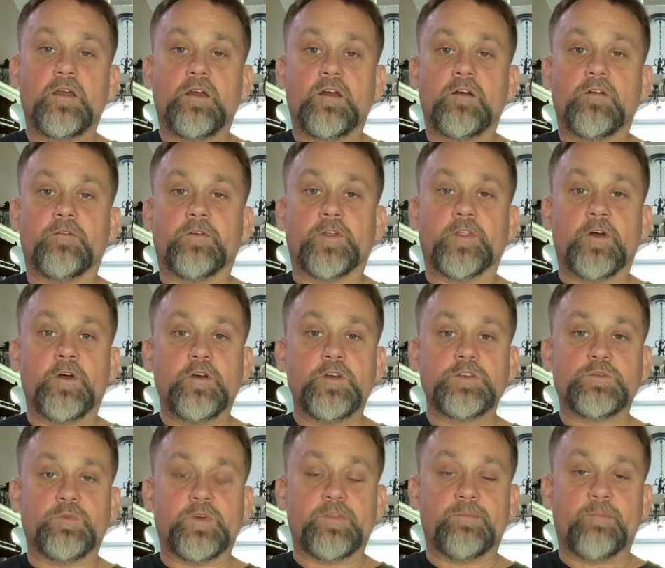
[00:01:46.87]
For those
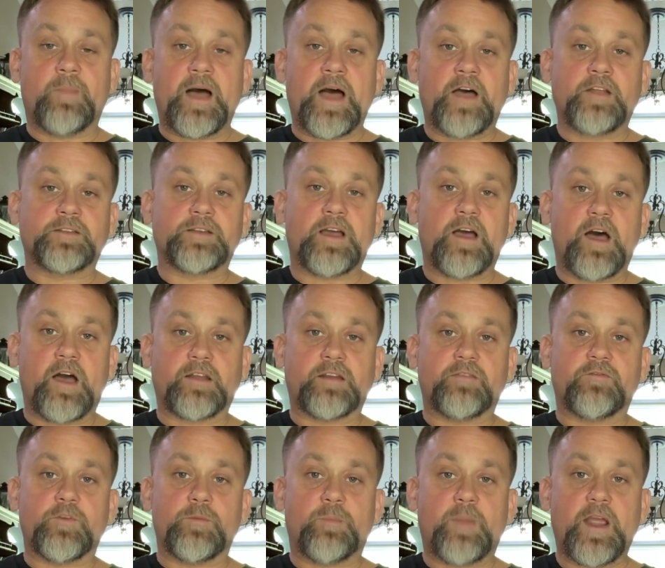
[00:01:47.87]
with mild
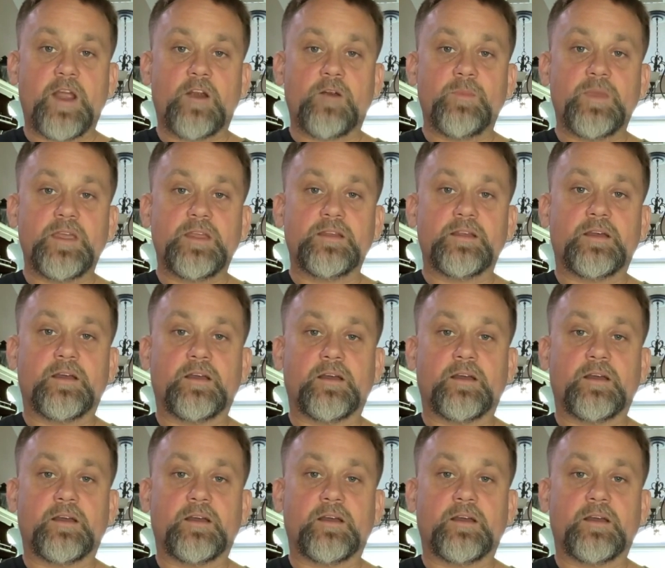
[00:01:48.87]
cognitive impairment,